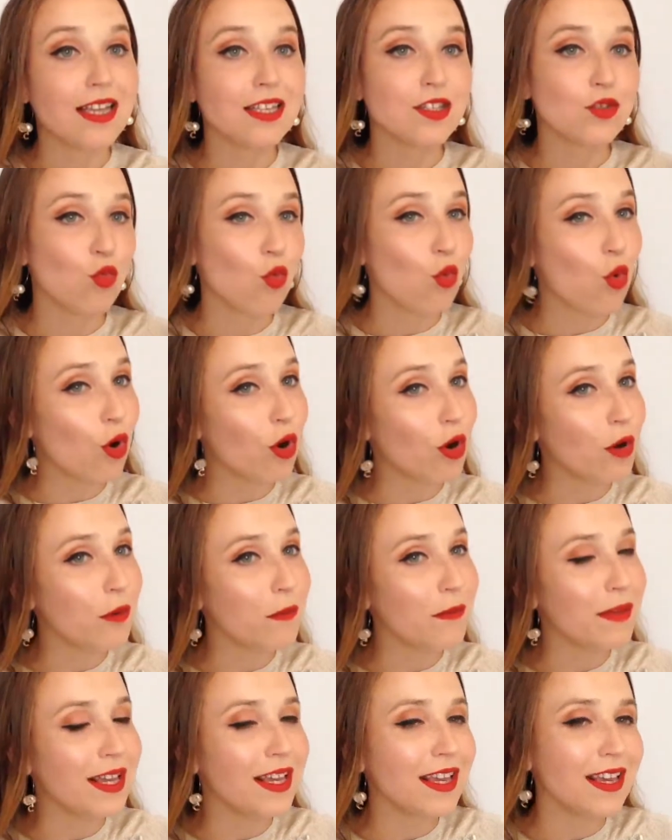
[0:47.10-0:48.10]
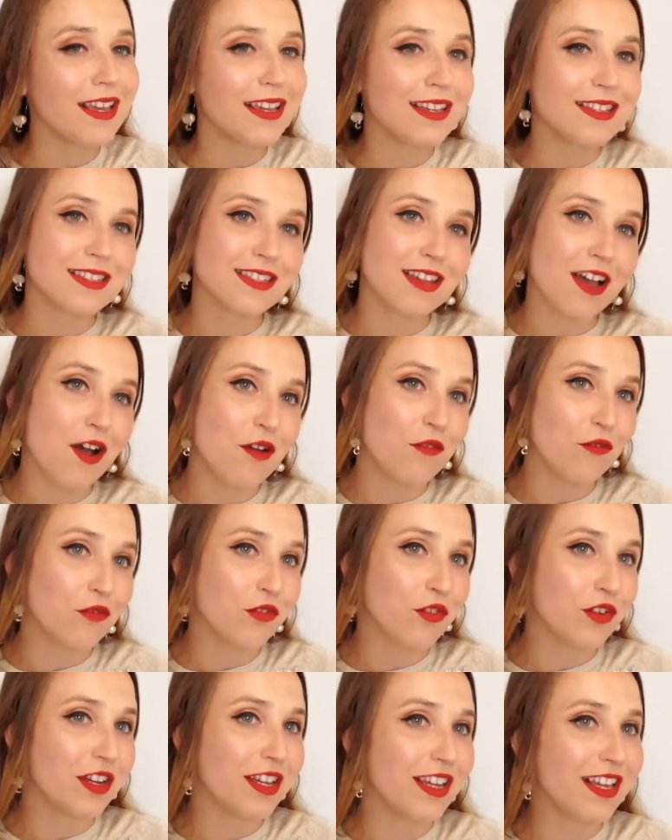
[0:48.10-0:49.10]
it's warming, it's
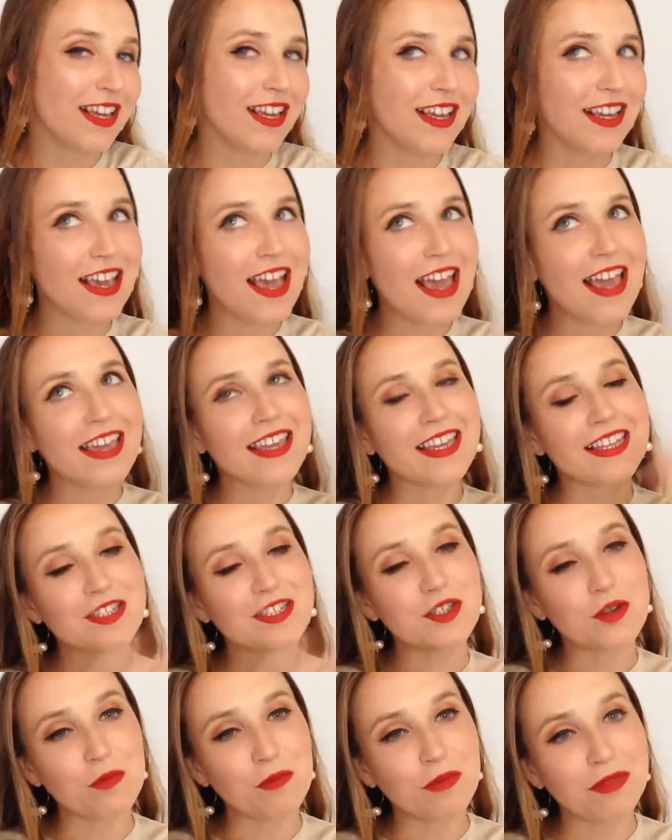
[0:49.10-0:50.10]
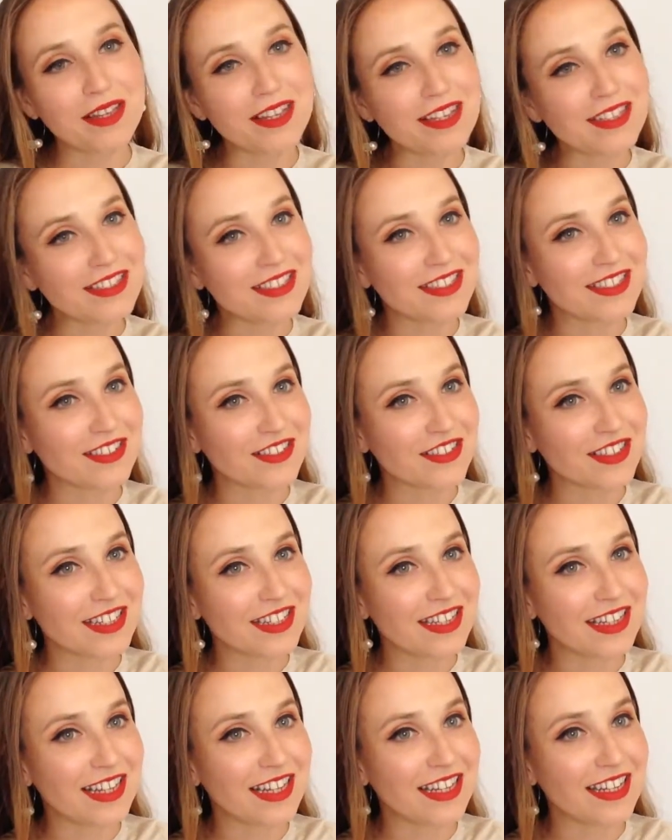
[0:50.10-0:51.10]
comforting, gets your blood
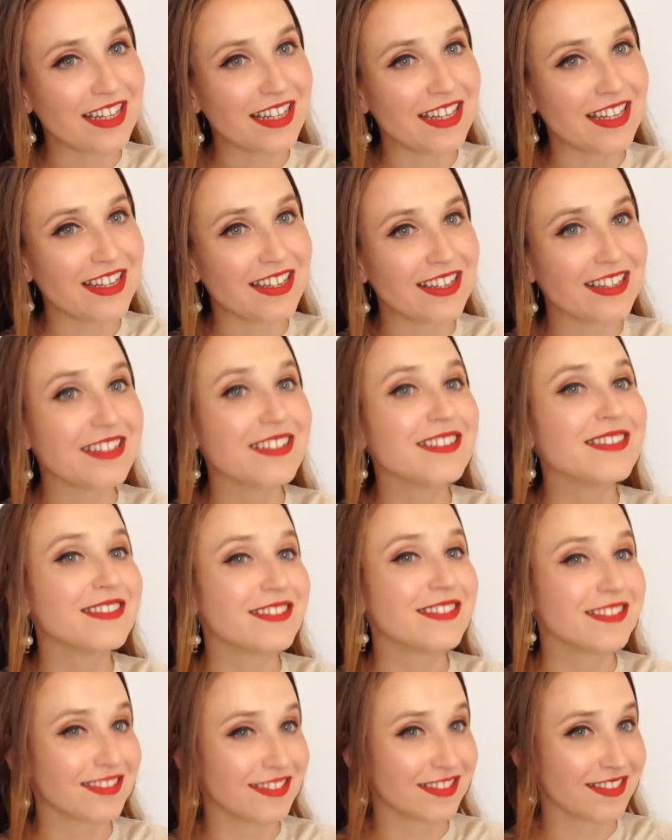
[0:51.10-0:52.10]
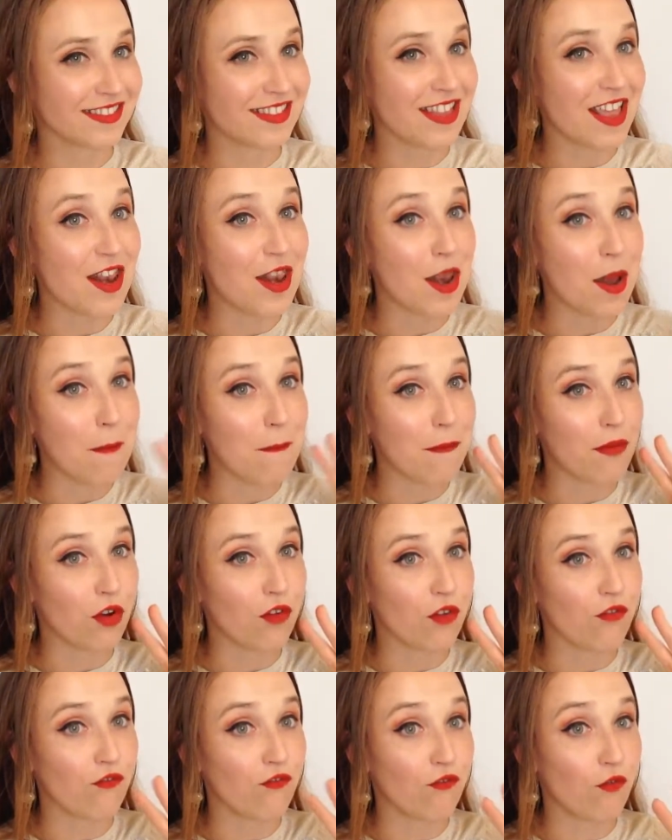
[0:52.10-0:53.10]
circulating.
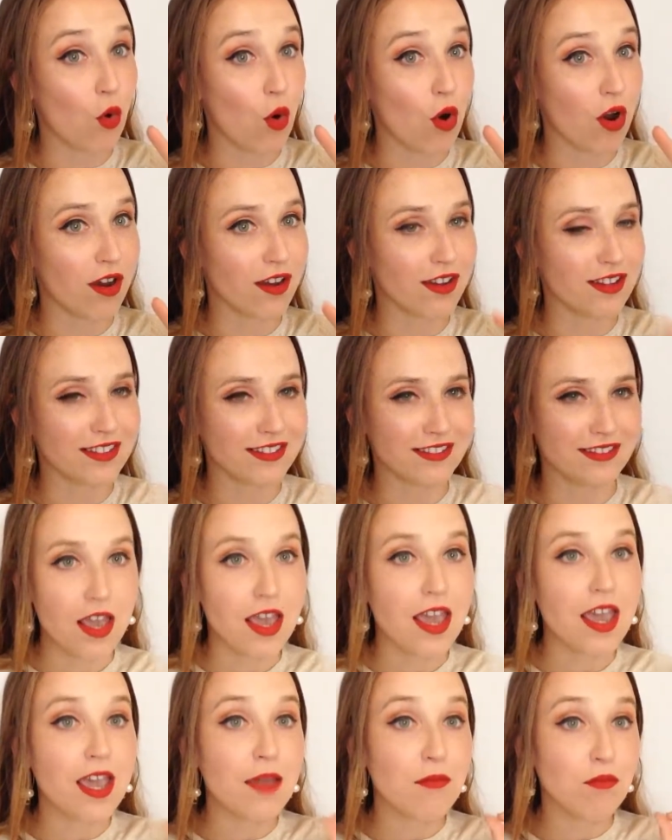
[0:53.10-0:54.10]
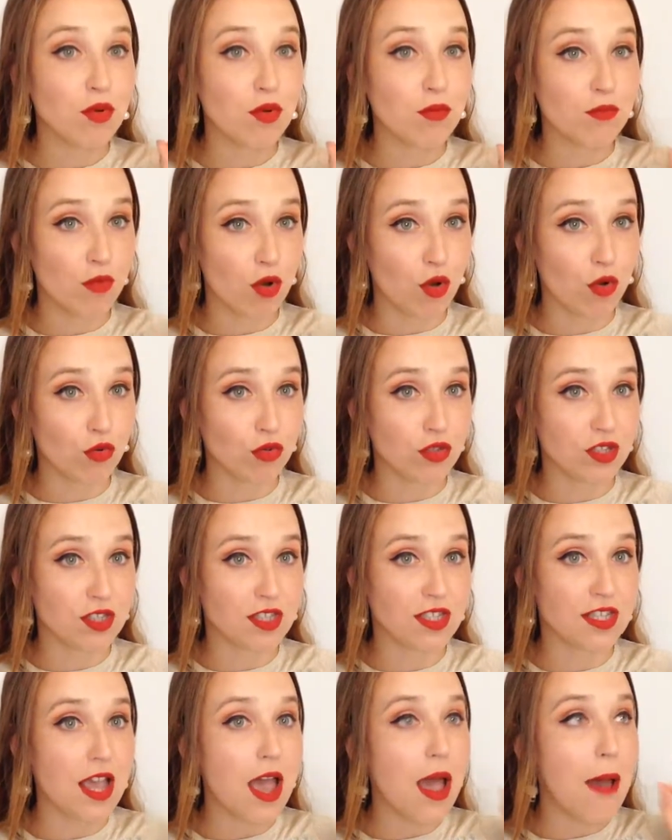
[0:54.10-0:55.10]
Number four, it
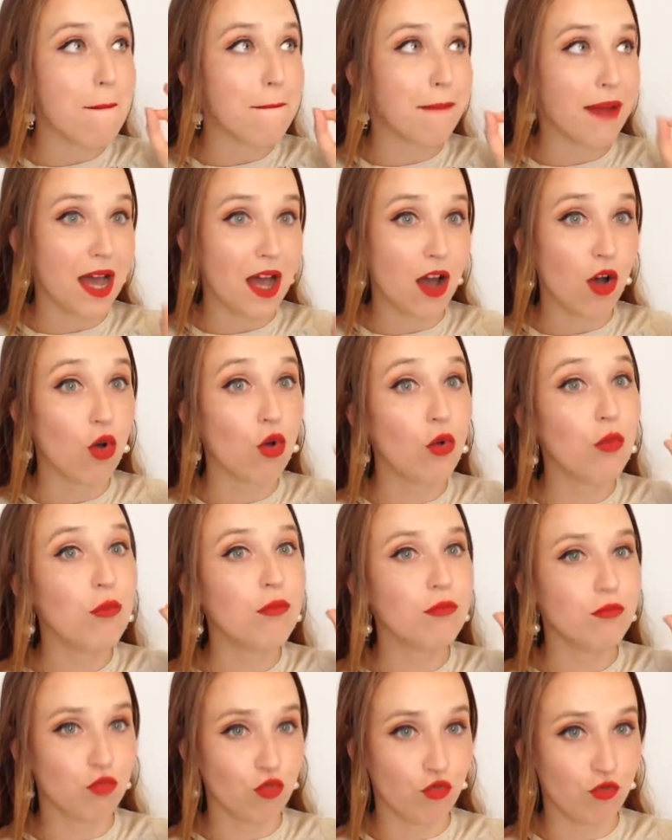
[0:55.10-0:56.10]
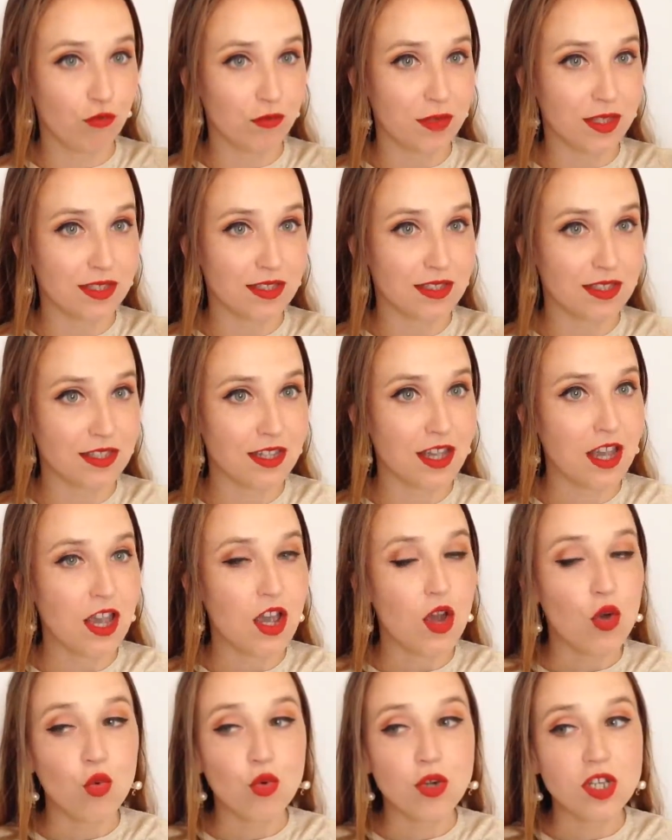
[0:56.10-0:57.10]
promotes bowel movements,
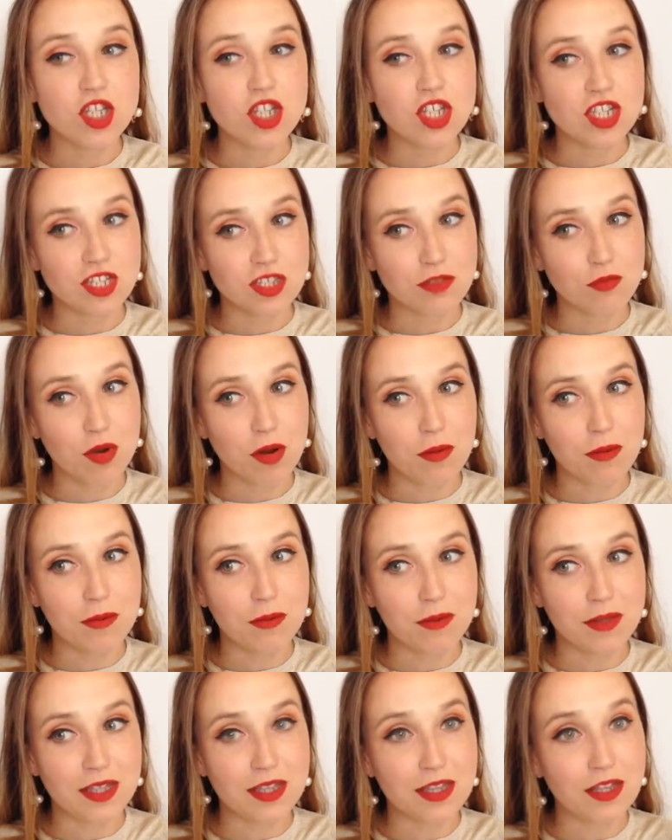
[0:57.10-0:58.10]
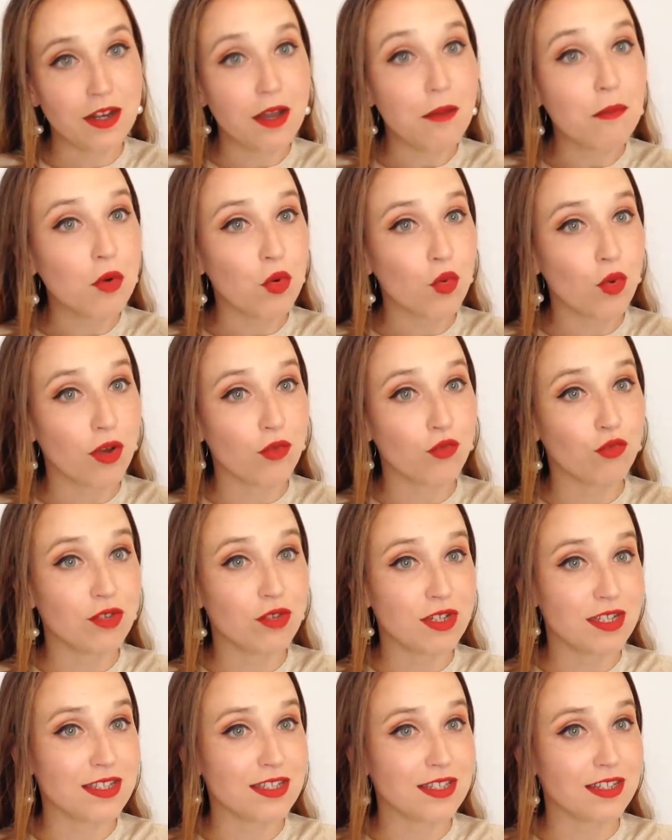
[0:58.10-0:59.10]
which is probably the number one
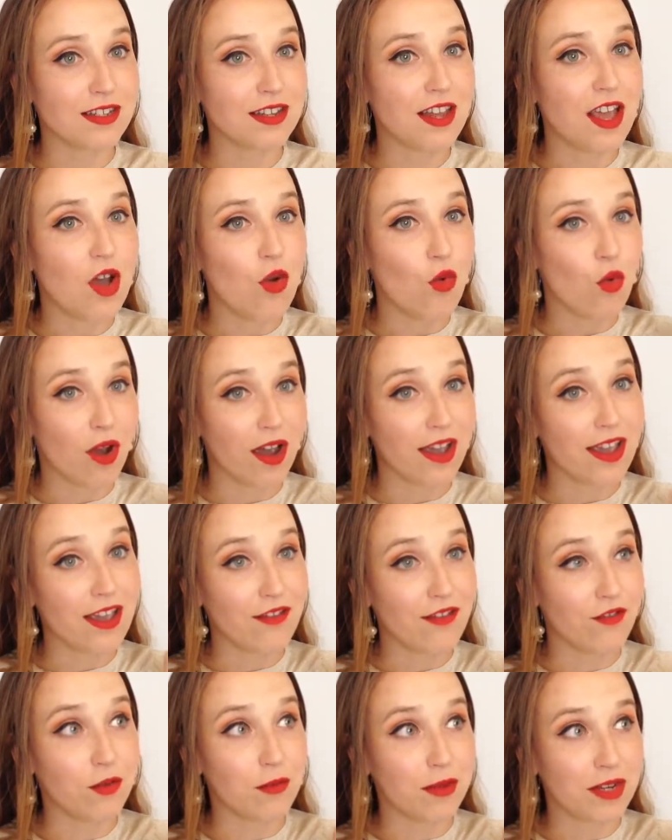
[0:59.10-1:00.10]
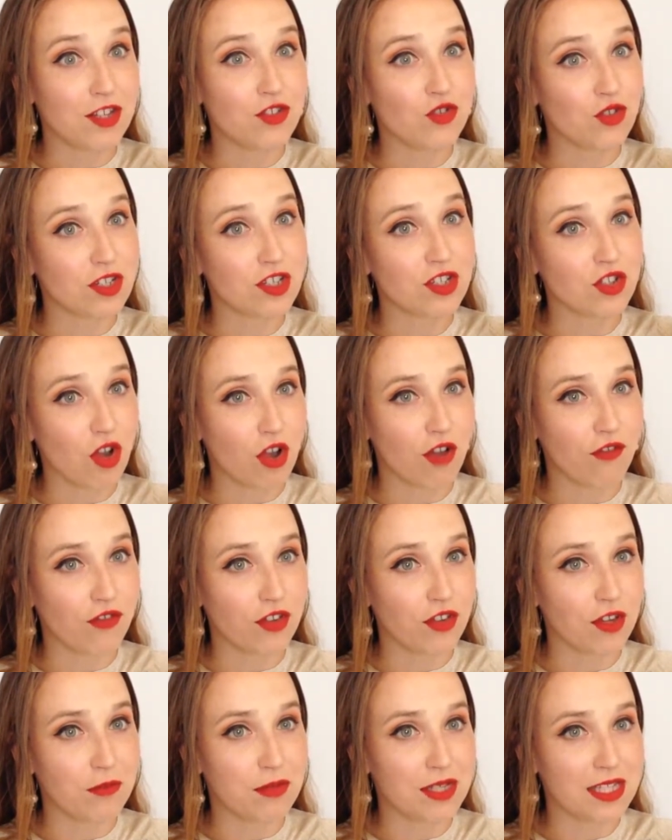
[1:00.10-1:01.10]
reason why everybody drinks
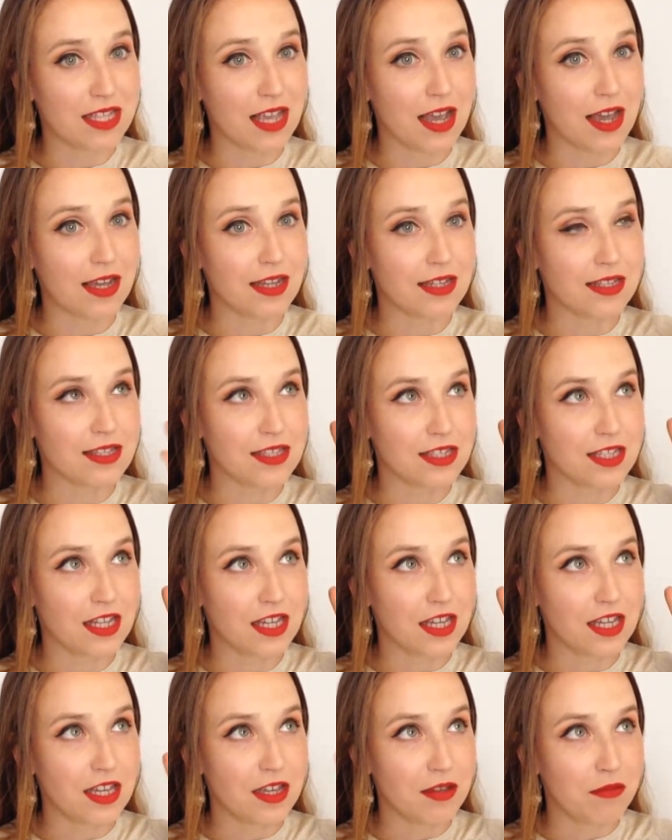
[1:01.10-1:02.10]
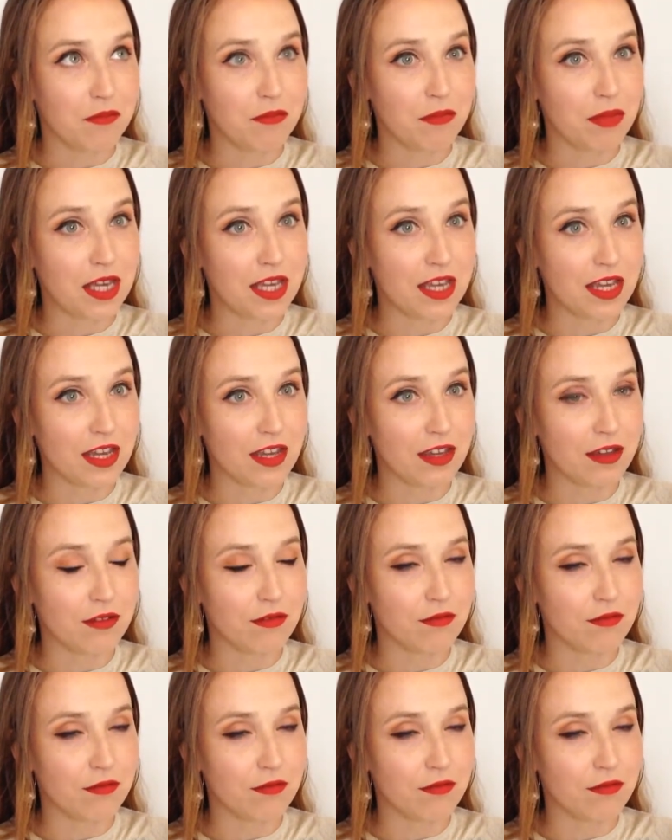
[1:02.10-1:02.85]
coffee besides being